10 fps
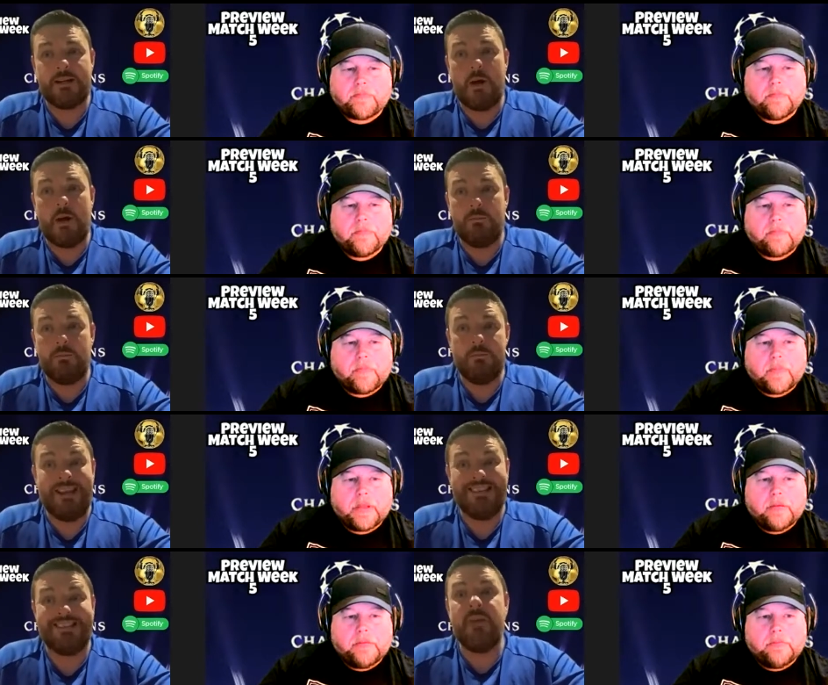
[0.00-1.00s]
Speaker 1: now
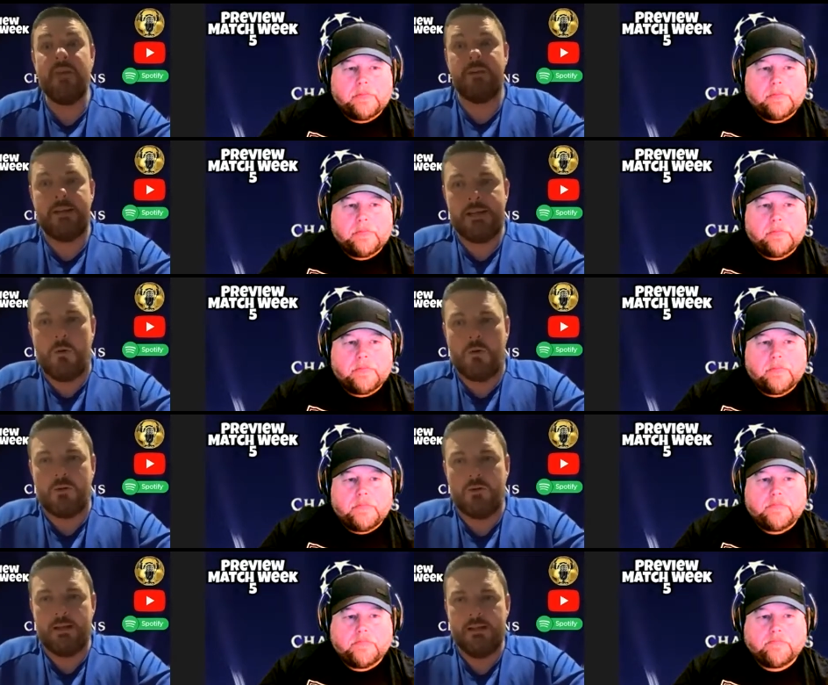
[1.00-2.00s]
indefinitely, more than
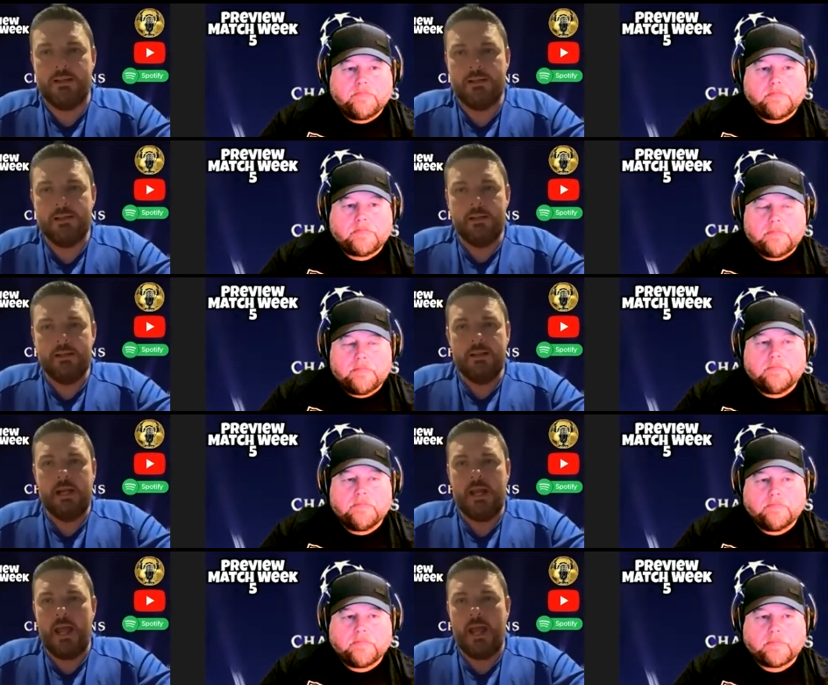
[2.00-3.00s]
likely.
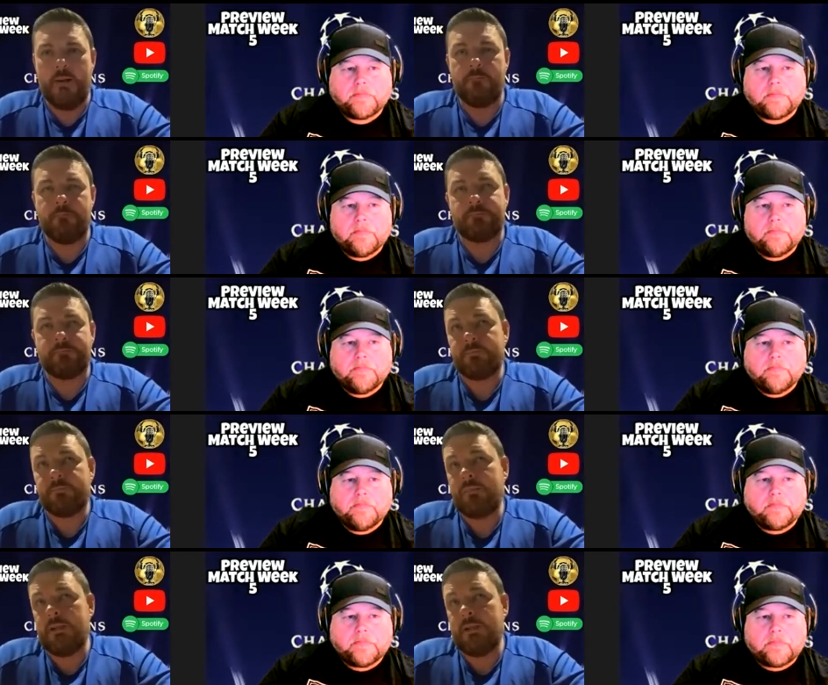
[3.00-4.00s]
Um,
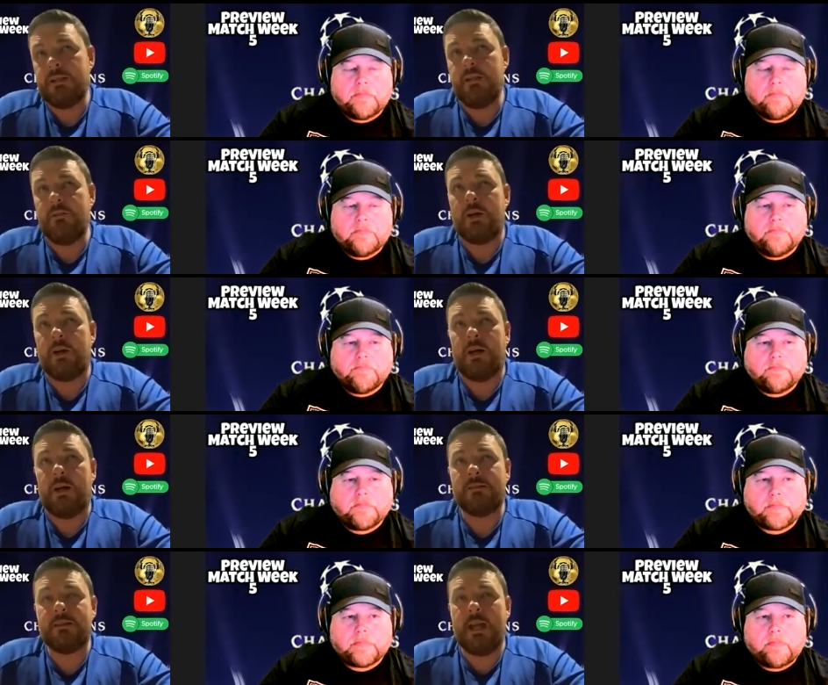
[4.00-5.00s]
you've got
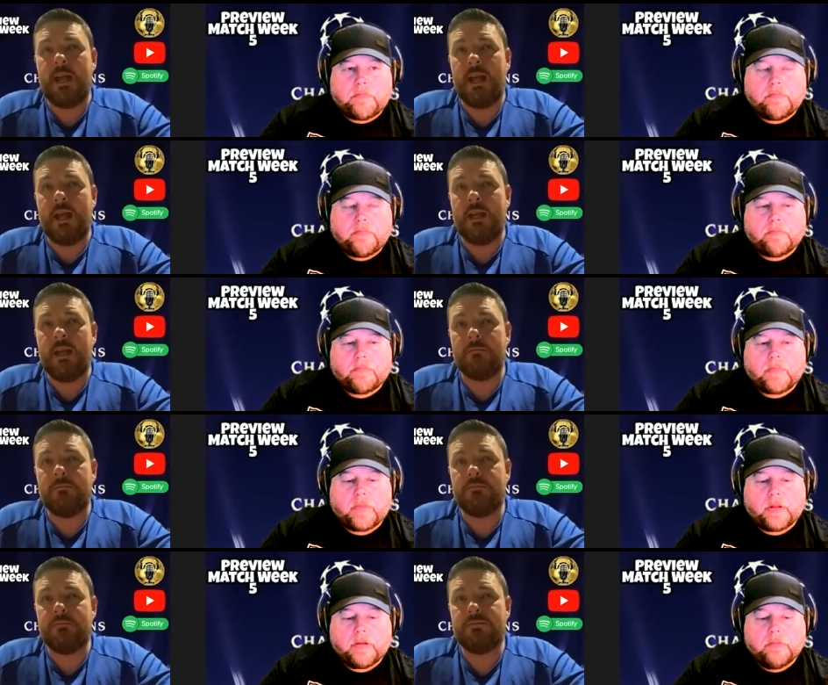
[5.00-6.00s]
um,
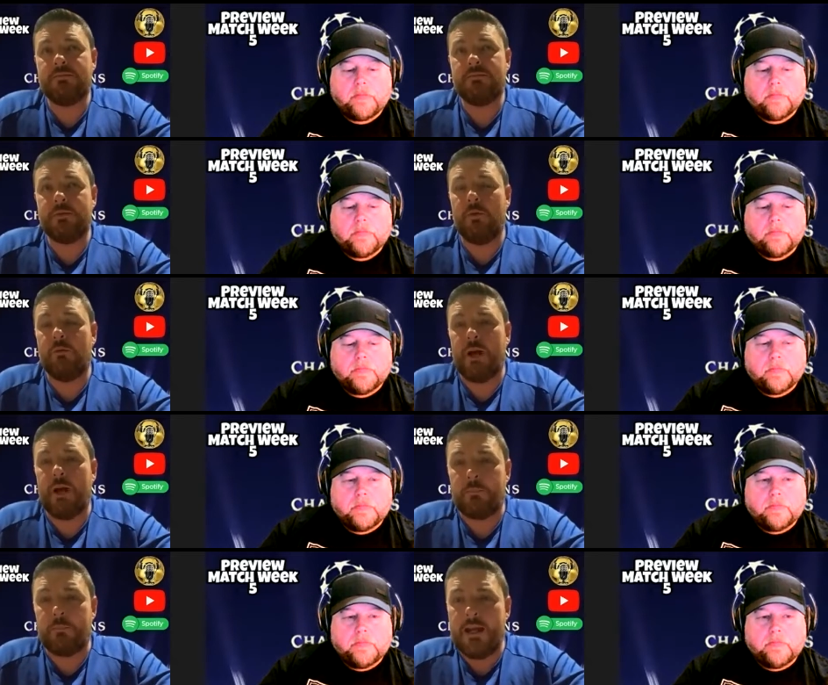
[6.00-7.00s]
who have we
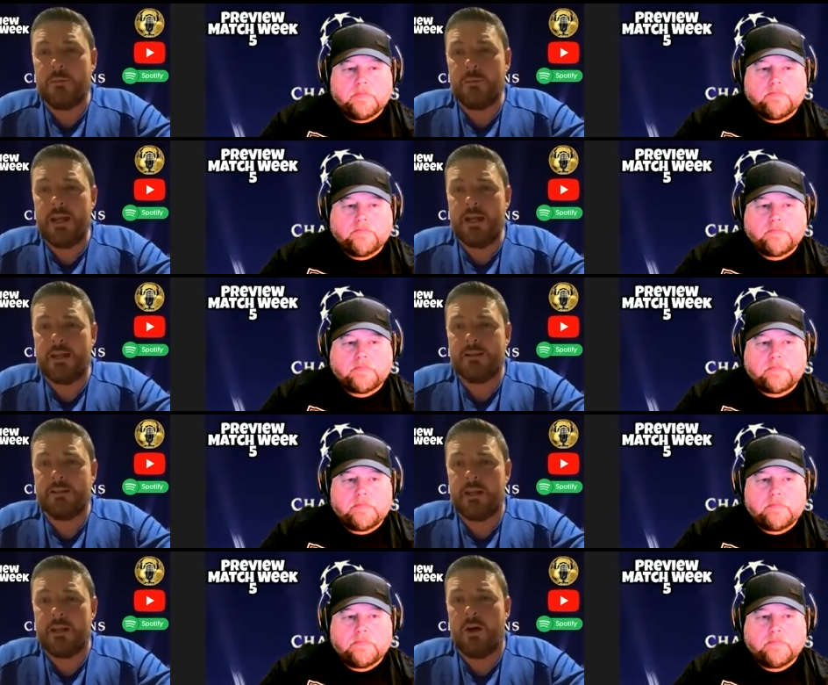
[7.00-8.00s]
got? Braithwaite and
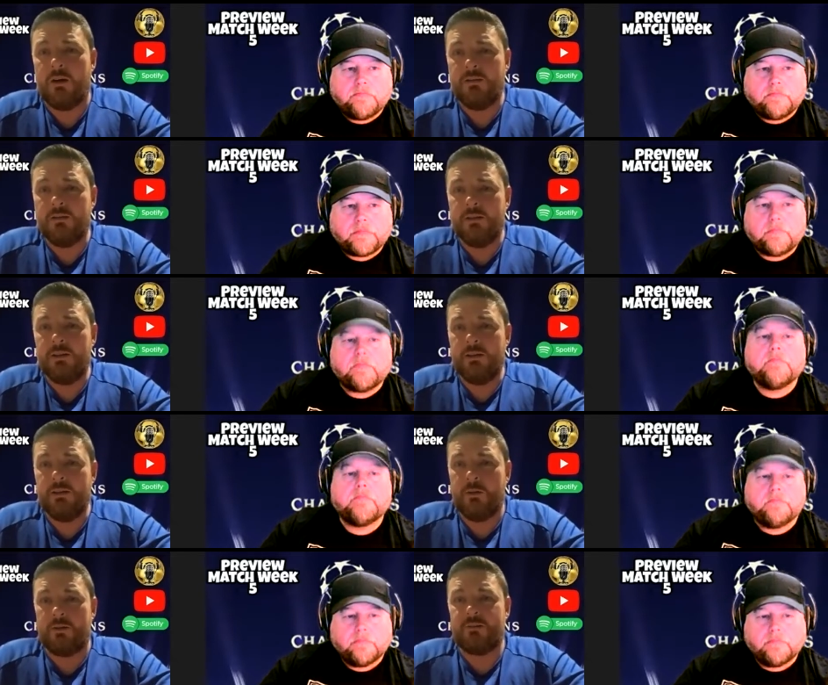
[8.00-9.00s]
De Jong,
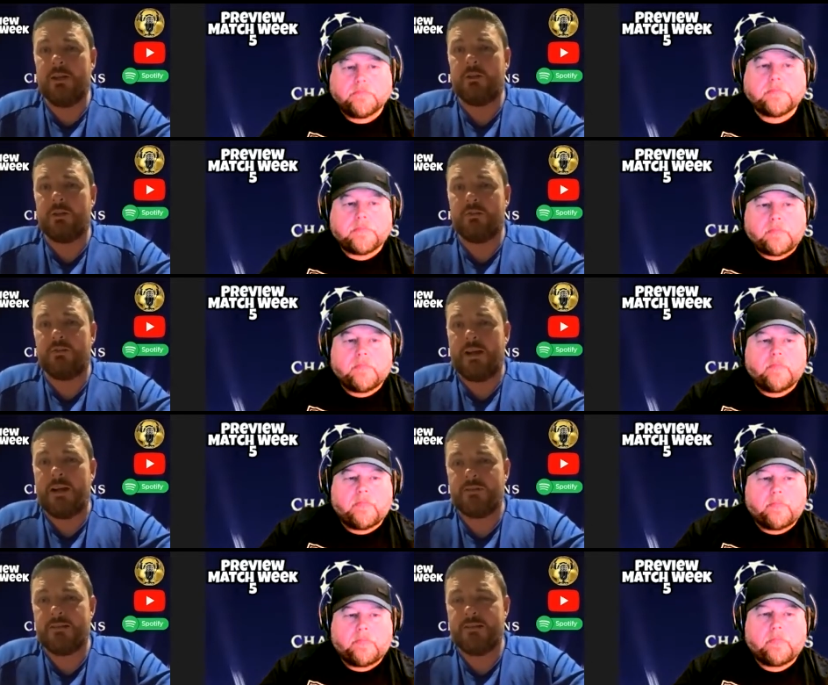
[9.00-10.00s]
who are still kind of
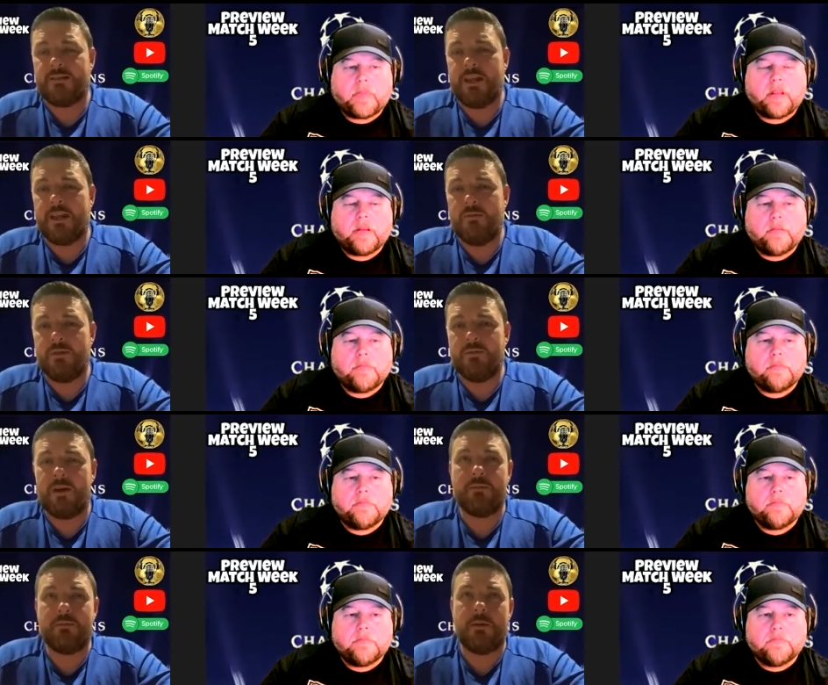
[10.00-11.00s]
flattering to deceive. You've
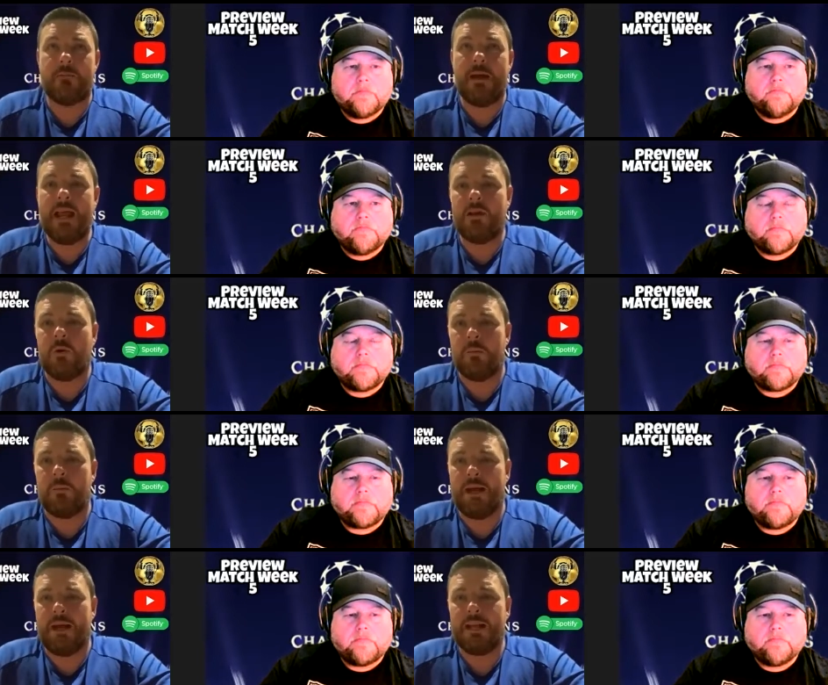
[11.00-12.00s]
got Dembele coming
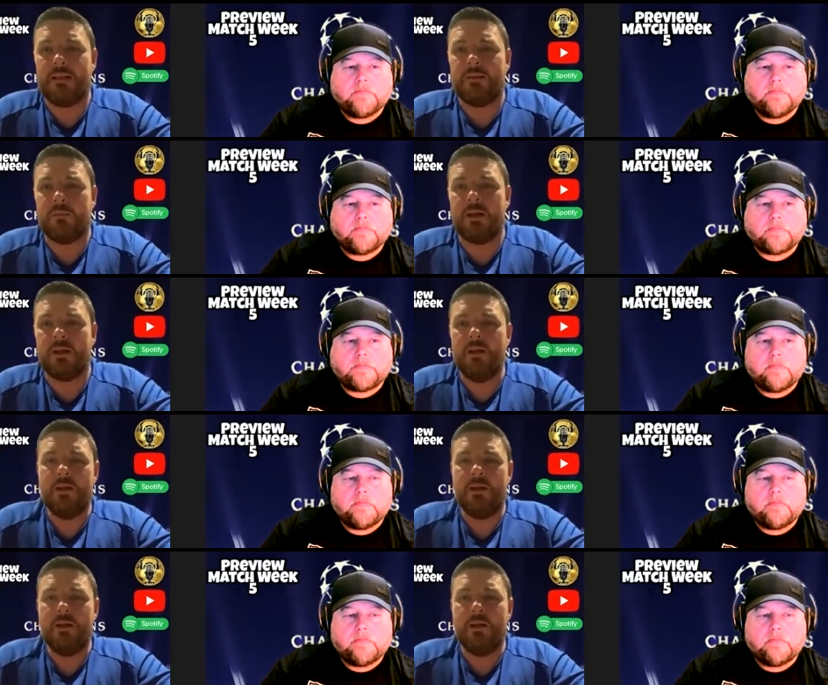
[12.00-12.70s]
back into it,